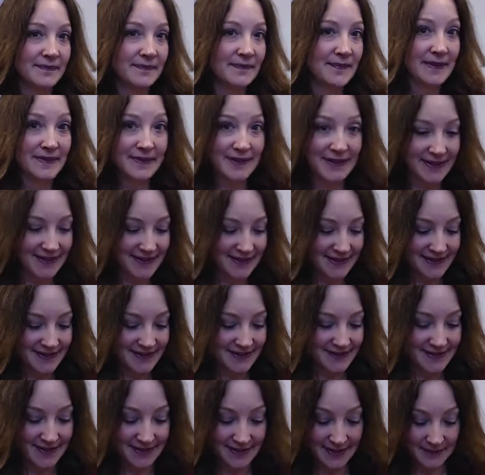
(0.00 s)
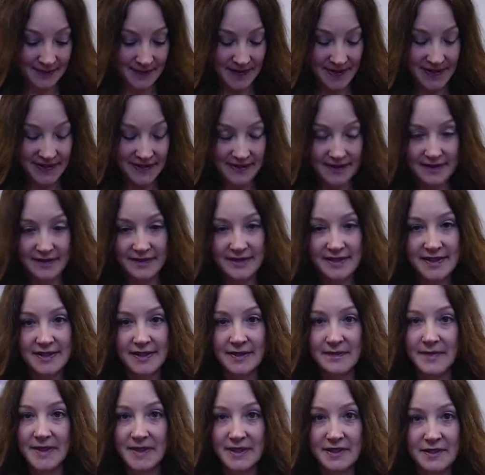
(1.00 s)
Maybe I did, but some
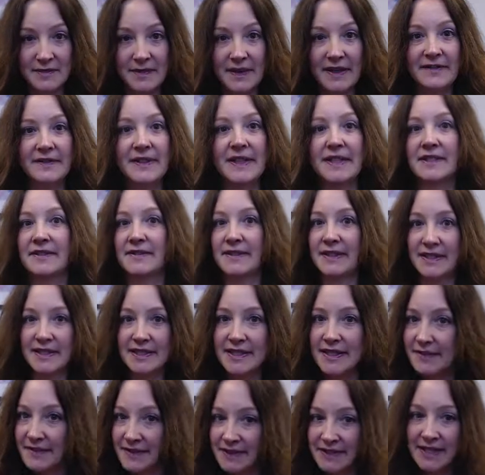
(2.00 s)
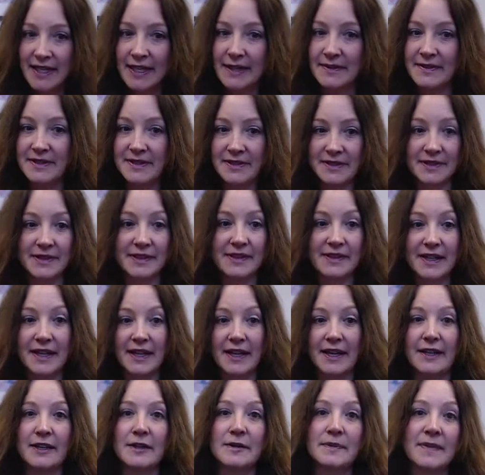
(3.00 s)
readers might have had to read it several times in order to get it,